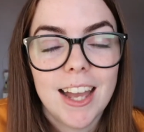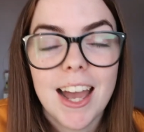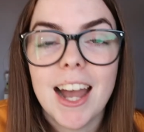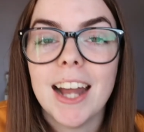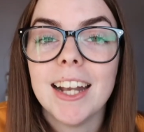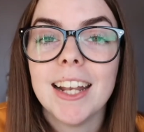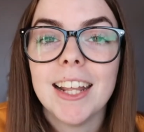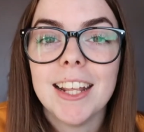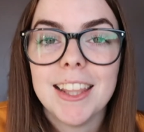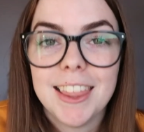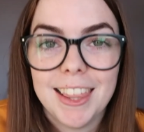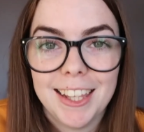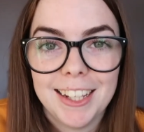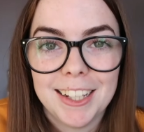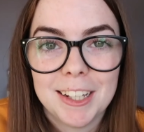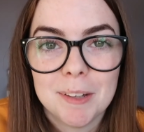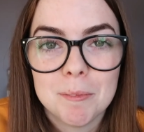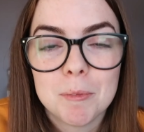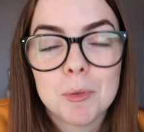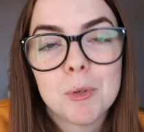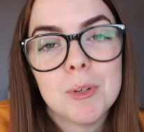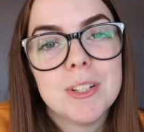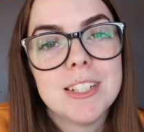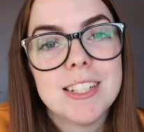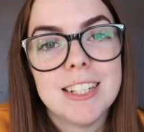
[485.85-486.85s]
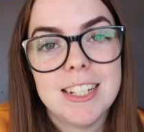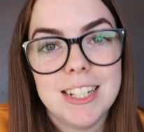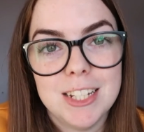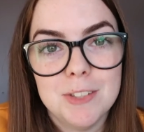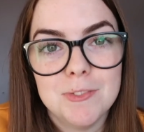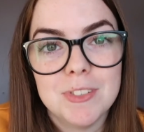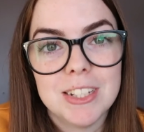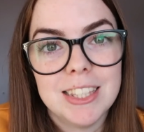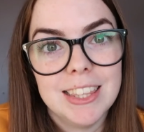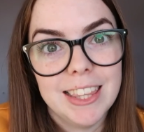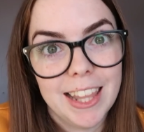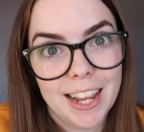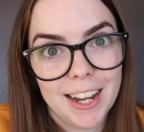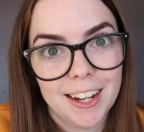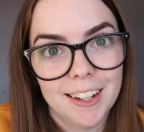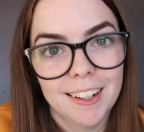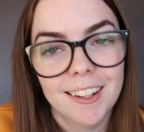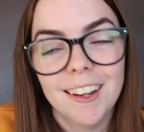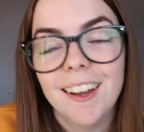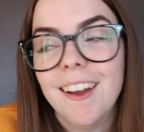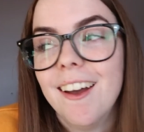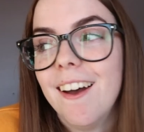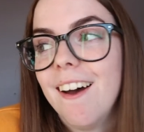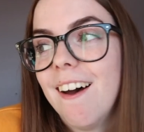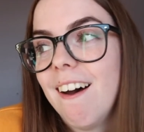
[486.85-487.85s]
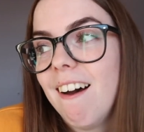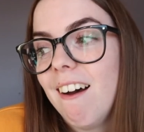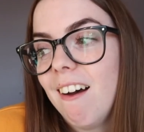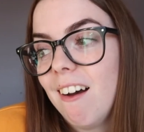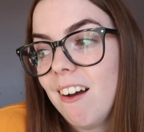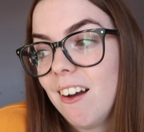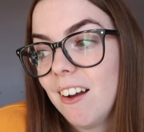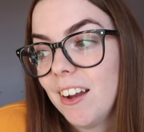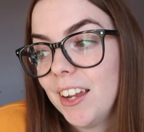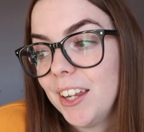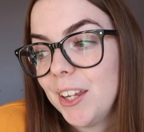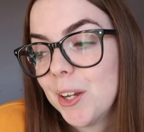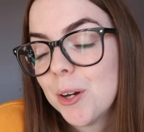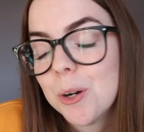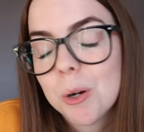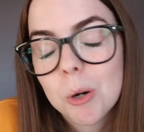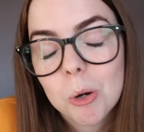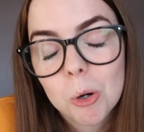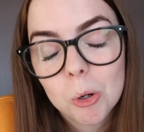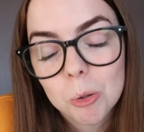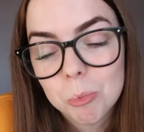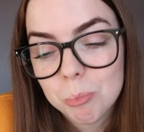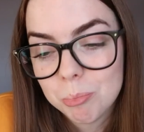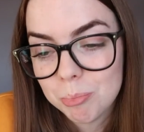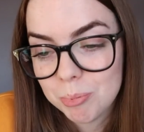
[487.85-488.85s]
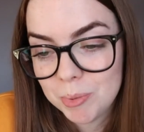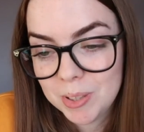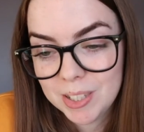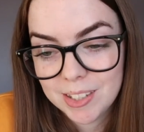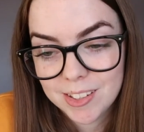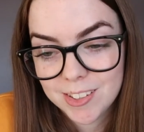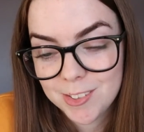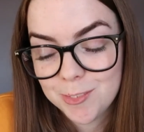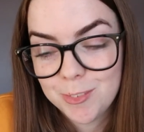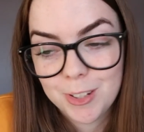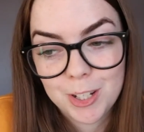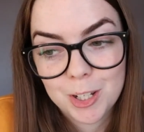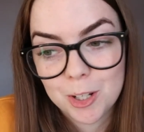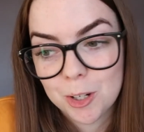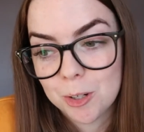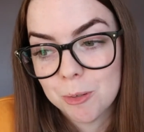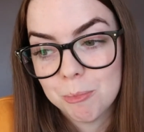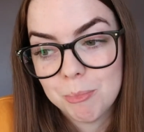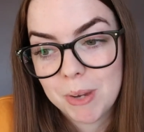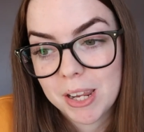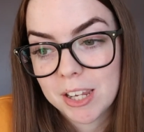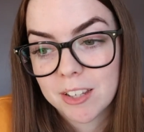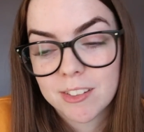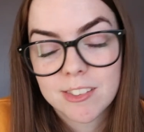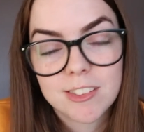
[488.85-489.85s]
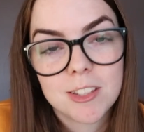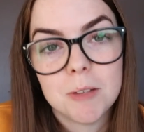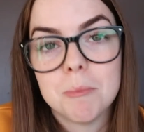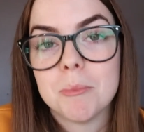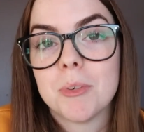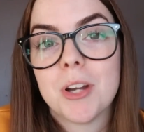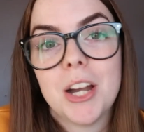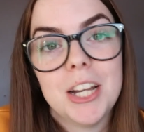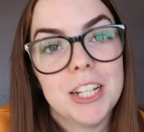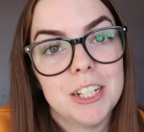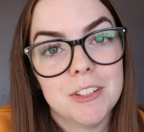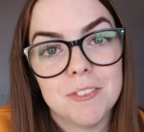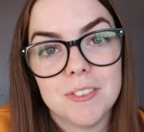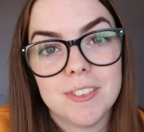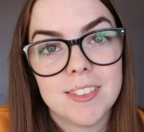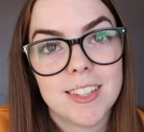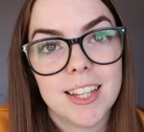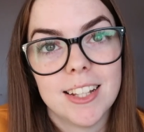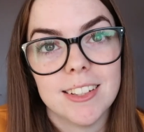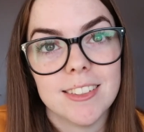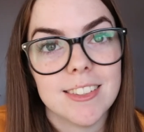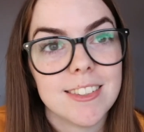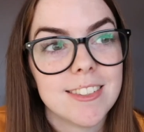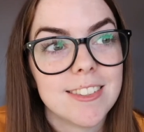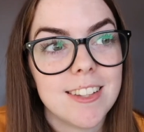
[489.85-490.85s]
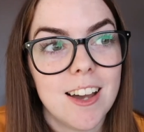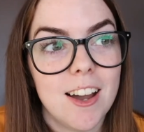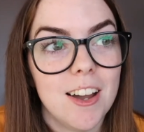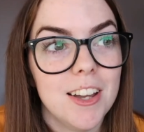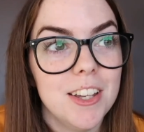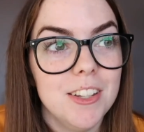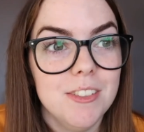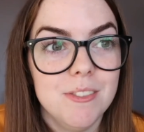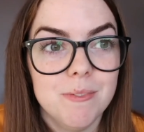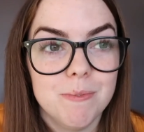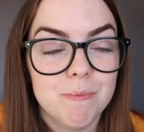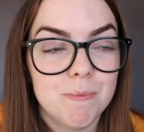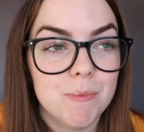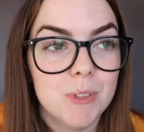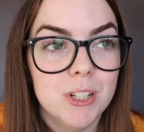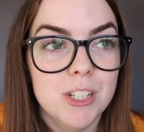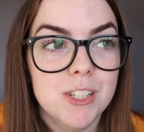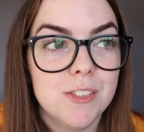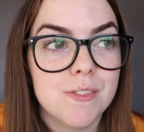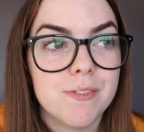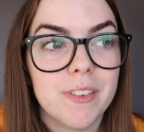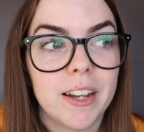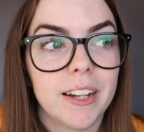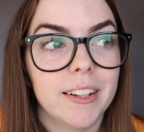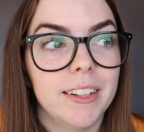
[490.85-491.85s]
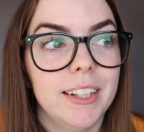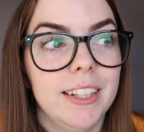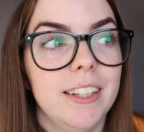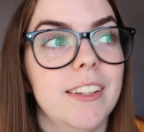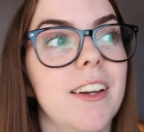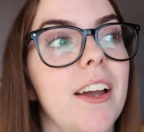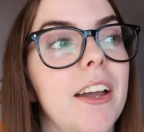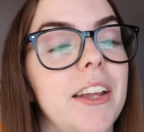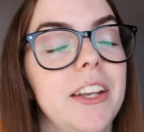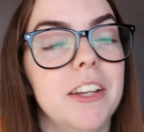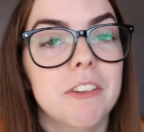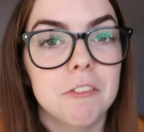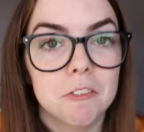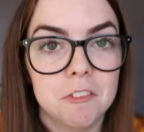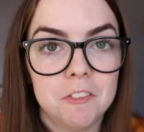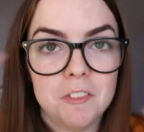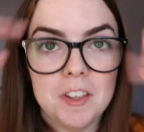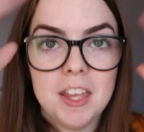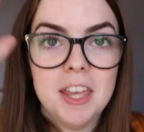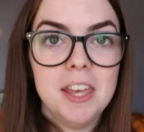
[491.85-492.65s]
And I think I'm going to leave it there. I hope this video makes some kind of sense. I was very kind of